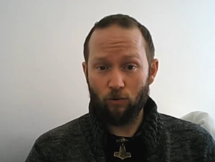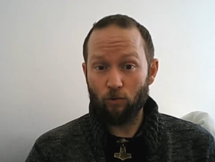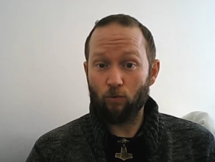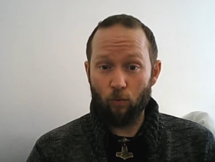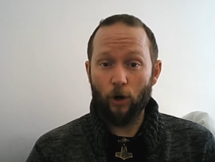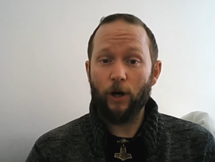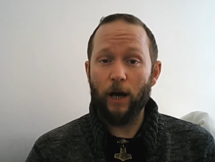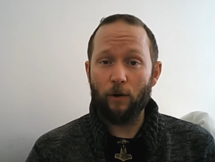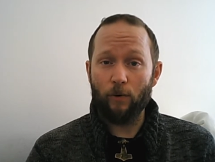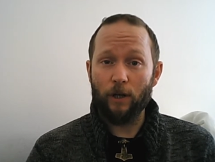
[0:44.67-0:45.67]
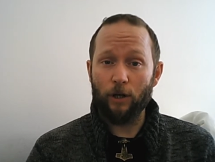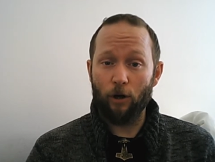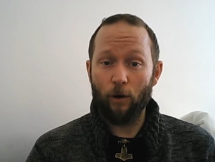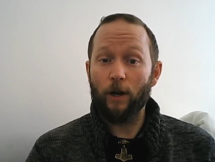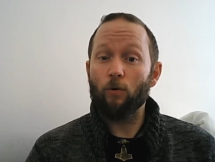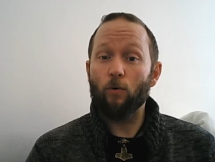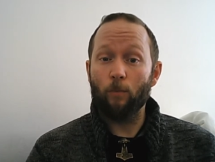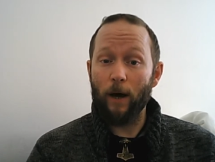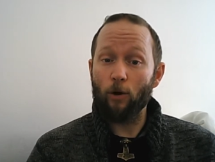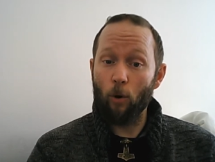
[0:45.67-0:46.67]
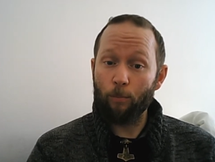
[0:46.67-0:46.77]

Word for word: whose work I really know and whom I know